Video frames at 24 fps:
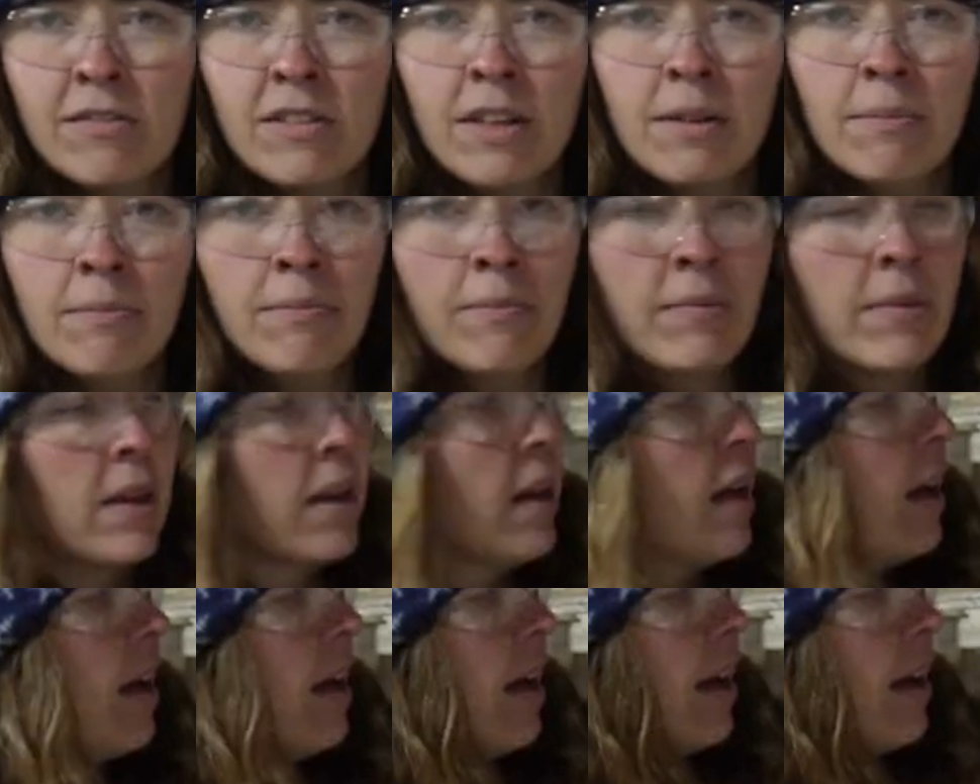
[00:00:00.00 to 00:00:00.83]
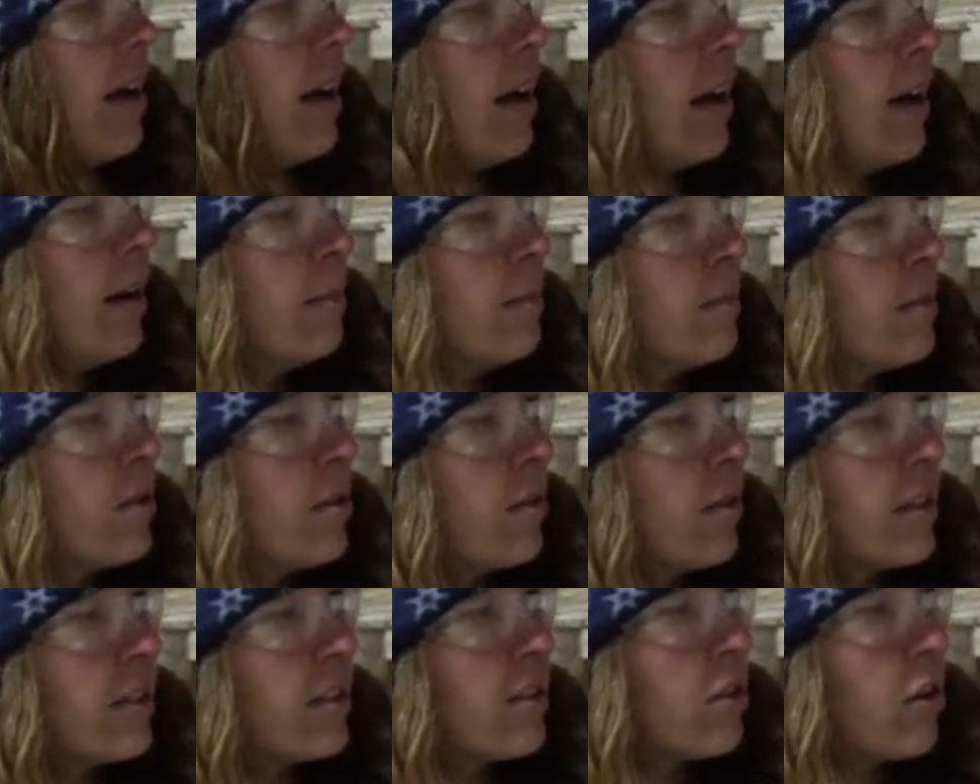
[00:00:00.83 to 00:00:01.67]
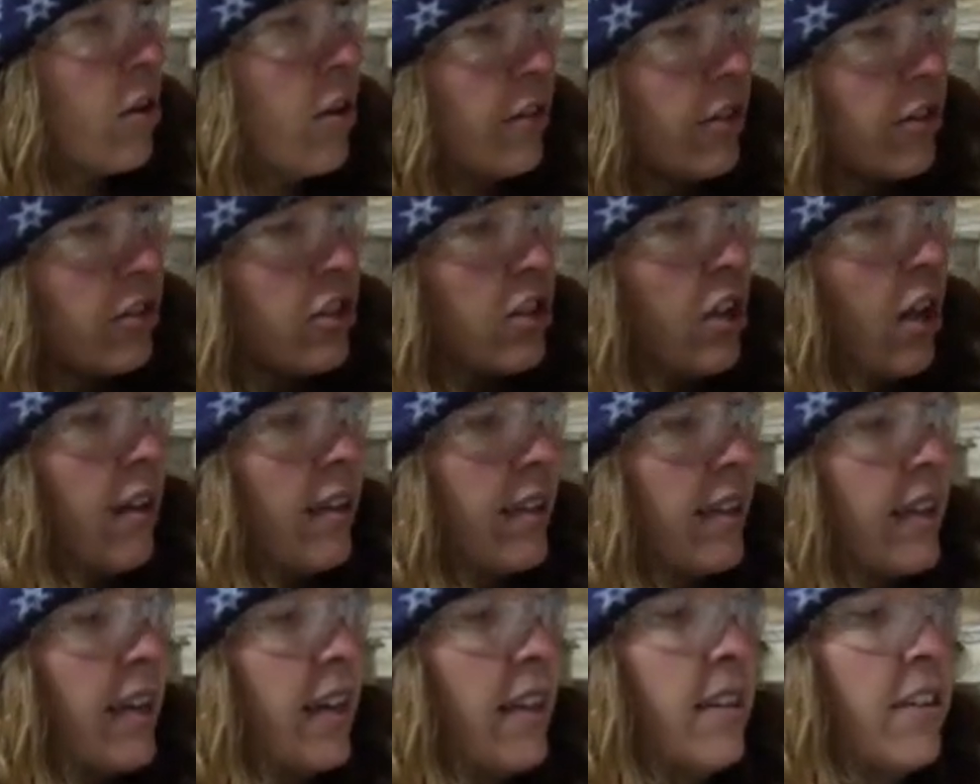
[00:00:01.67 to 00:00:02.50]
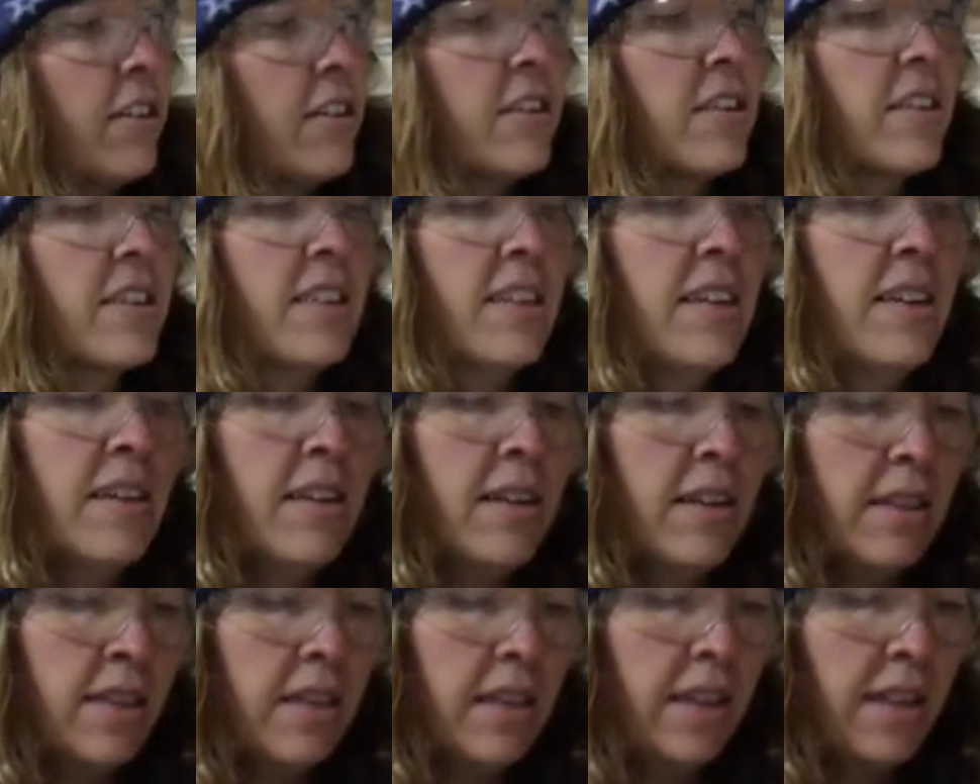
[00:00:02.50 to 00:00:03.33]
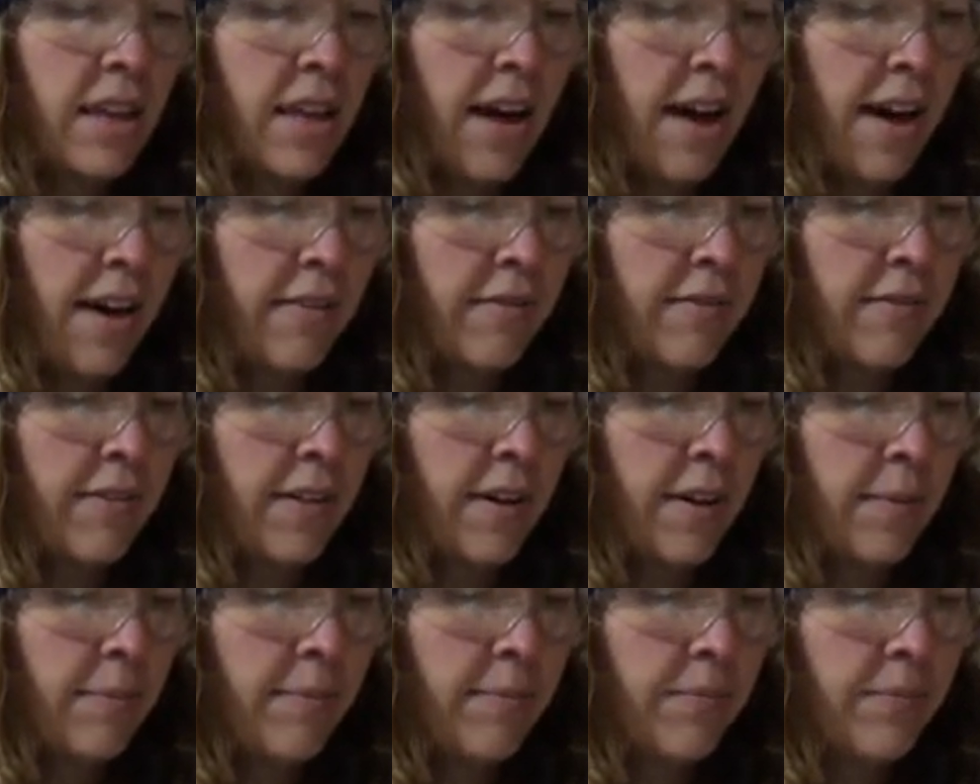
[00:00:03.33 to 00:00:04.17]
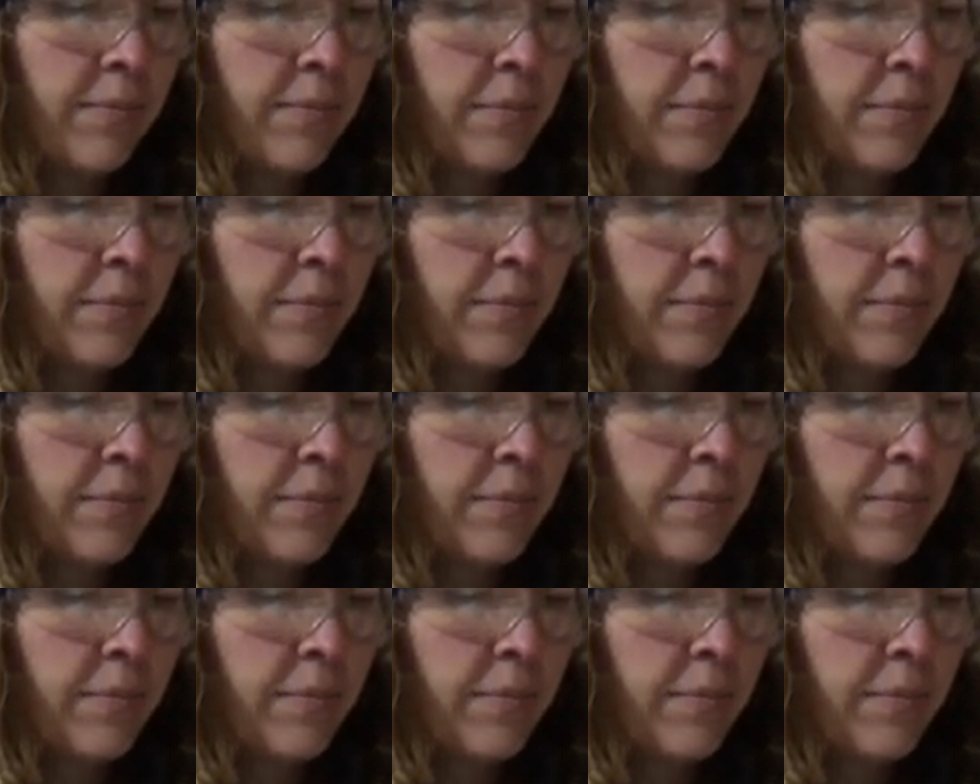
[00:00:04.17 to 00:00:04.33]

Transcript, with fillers: them. Um, so these are all their solid colors, and then they have um,